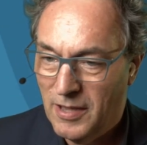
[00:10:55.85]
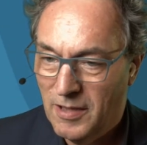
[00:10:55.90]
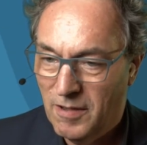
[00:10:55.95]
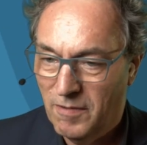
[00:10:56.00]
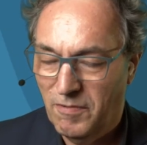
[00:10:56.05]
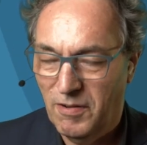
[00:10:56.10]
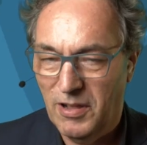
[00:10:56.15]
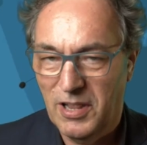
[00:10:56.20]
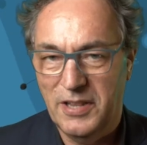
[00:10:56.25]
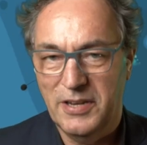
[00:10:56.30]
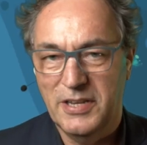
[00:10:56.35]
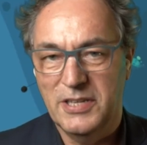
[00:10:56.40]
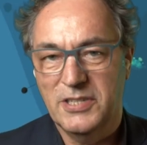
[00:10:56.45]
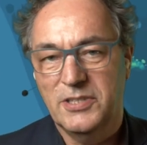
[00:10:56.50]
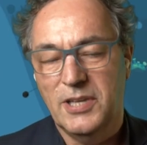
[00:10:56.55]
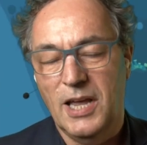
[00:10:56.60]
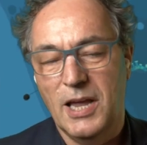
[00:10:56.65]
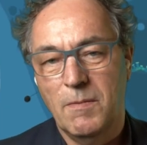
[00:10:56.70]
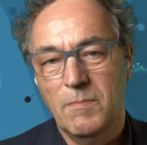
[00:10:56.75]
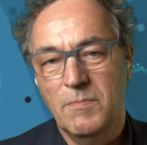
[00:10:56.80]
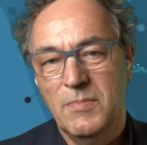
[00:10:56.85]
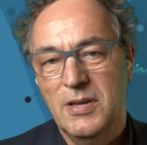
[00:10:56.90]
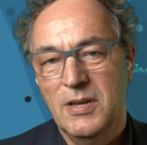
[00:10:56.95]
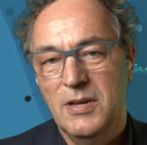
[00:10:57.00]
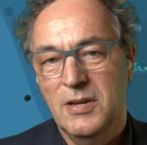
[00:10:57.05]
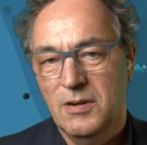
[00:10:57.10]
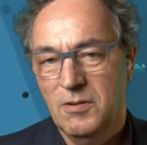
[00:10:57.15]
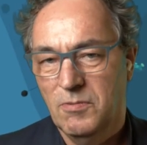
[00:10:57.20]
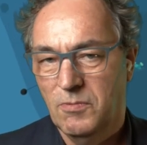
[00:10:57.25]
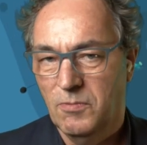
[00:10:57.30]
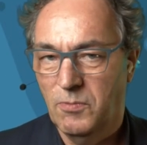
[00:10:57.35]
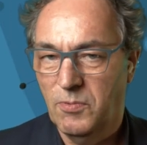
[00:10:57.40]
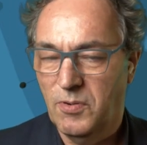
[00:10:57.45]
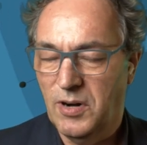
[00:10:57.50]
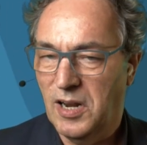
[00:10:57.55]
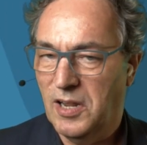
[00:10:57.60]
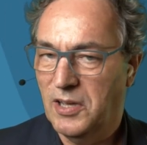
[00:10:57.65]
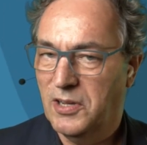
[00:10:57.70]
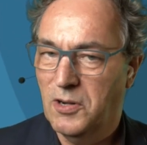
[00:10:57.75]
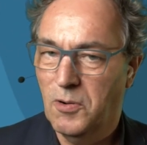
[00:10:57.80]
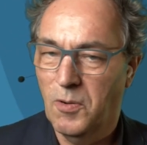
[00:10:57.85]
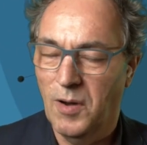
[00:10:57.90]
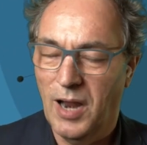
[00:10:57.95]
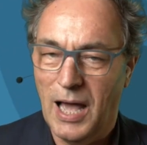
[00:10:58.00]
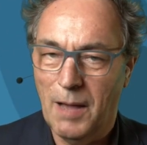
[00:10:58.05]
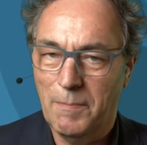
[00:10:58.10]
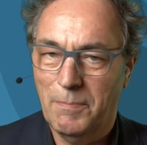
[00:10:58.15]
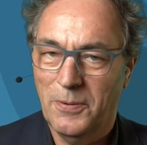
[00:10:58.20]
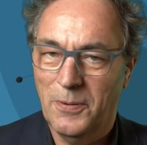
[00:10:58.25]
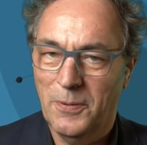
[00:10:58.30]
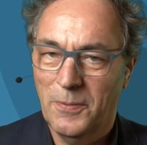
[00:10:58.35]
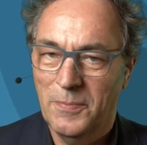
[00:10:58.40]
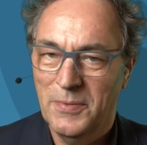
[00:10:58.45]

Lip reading: Phil and his team. Really cool app.